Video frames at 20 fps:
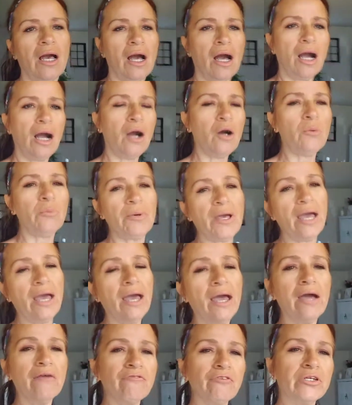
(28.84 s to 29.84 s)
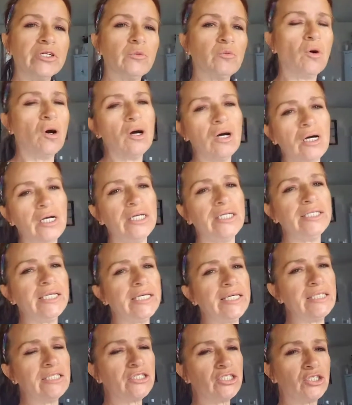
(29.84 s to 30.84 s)
Hope everyone
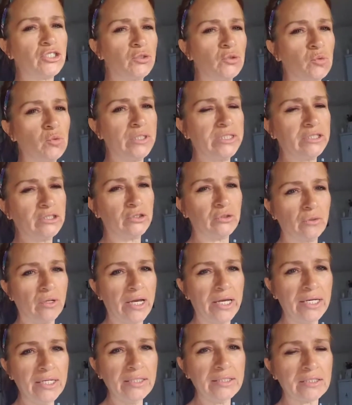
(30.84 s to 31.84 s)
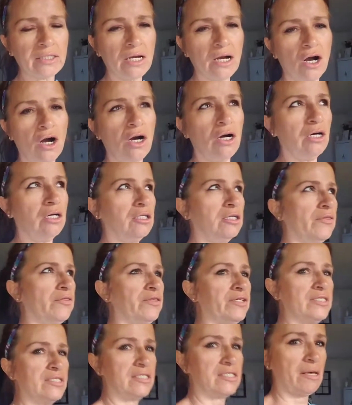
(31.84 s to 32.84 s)
is doing great on
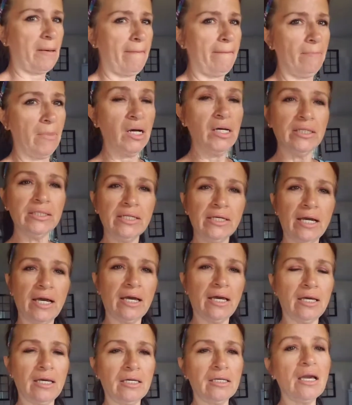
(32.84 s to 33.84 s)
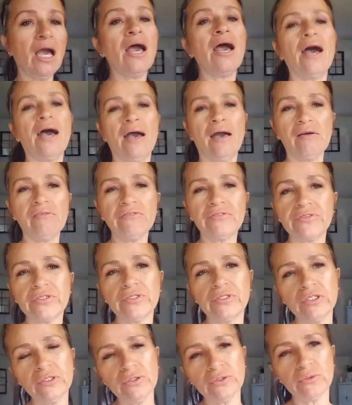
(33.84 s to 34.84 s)
this Monday
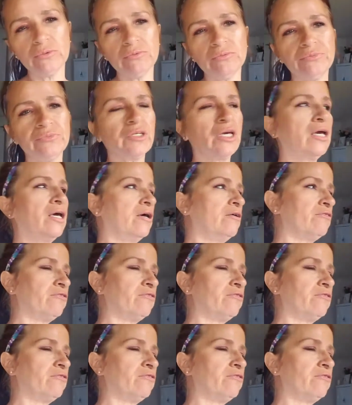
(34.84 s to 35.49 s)
afternoon.